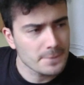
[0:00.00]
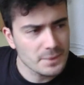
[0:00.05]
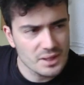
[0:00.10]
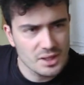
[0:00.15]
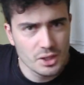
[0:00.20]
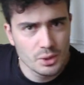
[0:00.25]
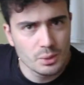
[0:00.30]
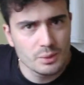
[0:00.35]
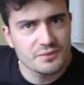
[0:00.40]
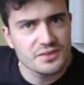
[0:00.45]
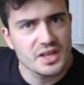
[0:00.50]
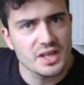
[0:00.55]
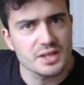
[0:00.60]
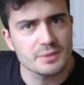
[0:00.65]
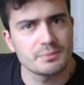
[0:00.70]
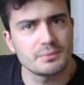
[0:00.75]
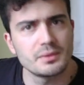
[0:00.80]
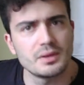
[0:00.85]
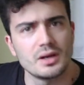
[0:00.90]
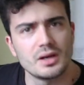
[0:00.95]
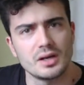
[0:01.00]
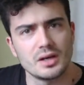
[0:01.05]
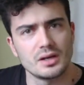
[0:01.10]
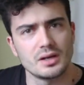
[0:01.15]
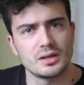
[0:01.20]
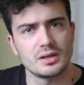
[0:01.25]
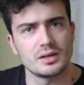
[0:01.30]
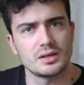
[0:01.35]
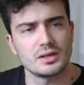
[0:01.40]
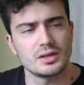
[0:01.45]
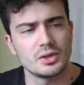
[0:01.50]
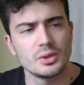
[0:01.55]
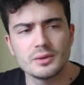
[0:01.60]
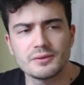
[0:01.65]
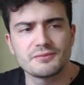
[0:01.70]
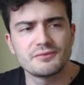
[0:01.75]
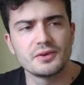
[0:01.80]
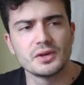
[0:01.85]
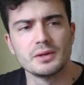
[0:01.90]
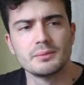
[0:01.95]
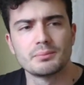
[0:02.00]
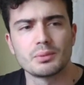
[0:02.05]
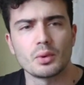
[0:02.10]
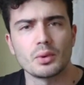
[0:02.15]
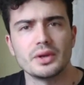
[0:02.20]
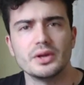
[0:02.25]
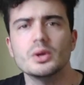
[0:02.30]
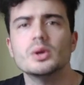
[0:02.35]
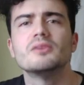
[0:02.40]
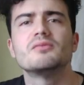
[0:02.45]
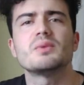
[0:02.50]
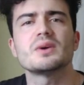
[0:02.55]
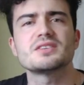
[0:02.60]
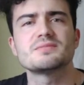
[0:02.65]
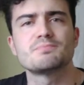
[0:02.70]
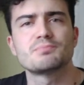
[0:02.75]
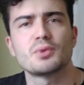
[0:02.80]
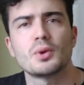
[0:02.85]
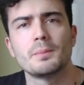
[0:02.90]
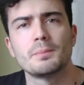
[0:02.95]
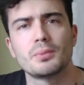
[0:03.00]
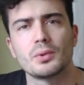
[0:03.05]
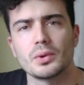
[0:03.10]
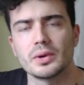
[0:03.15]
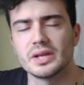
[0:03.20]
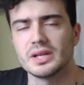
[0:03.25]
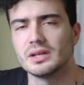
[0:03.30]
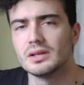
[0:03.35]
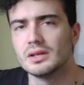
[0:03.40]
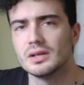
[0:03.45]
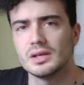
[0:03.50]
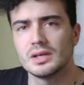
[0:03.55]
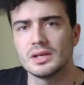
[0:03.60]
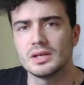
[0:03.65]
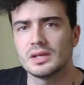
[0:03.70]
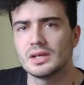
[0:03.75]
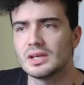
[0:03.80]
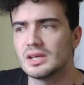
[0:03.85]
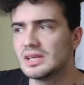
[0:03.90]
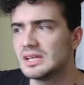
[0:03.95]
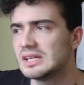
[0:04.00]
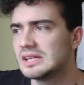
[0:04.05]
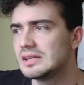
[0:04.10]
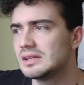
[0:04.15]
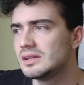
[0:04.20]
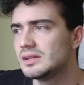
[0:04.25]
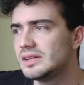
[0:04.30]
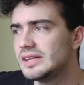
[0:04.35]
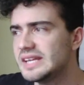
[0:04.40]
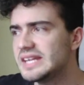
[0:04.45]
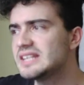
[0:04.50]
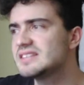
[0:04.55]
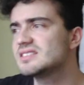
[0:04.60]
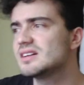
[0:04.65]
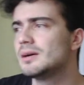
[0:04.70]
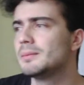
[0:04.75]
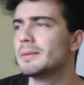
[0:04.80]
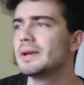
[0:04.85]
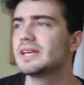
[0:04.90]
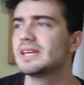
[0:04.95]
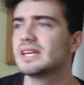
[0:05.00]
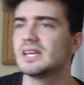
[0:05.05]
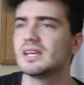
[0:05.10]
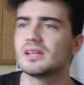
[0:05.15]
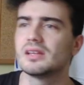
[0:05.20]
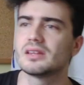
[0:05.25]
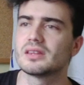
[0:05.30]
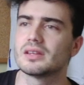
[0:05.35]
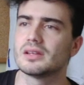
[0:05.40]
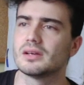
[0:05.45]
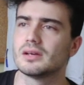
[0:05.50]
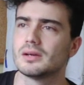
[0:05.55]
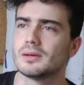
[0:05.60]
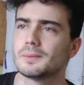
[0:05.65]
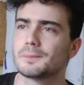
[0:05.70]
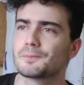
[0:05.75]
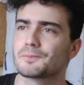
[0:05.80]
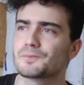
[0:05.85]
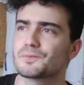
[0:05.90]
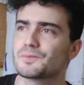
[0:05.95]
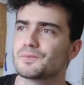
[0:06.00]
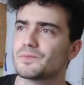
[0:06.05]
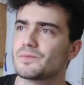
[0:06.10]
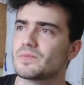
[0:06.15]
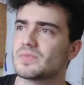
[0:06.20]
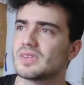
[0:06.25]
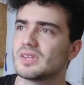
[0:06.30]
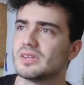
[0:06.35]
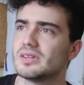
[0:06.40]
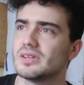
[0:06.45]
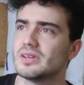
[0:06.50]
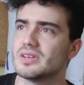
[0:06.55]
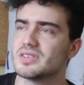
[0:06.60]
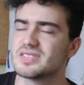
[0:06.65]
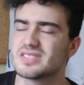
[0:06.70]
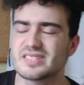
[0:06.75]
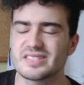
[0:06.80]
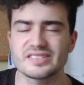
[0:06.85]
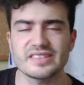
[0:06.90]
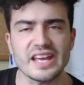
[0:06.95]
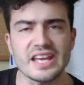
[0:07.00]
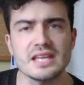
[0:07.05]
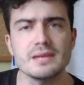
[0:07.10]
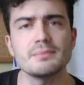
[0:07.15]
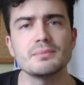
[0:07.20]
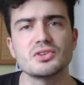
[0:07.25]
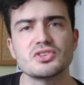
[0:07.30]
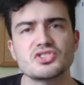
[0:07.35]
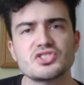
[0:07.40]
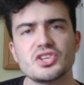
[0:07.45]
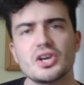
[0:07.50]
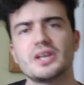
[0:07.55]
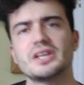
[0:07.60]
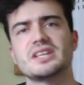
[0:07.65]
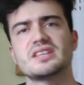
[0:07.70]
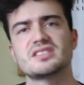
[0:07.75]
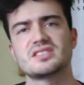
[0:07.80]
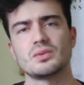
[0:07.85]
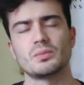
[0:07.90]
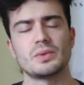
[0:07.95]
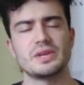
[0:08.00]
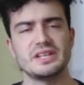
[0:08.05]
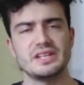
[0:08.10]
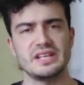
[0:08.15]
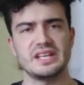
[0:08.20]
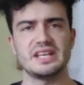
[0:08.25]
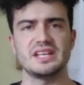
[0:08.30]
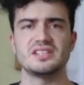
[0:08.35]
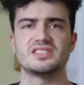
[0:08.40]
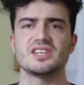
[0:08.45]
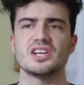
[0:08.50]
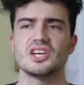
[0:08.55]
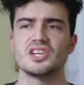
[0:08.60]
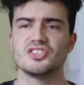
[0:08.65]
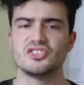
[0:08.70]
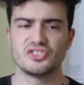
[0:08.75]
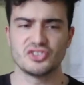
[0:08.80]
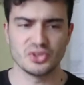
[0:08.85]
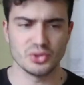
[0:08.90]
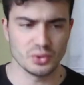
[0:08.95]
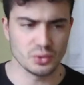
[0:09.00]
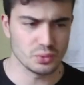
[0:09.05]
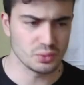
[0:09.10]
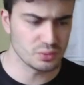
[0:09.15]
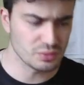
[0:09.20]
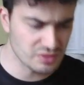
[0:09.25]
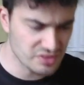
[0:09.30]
Who have the other? Who have Fulham brought in? Who have West Brom brought in? Leeds are making the statement signings that we need to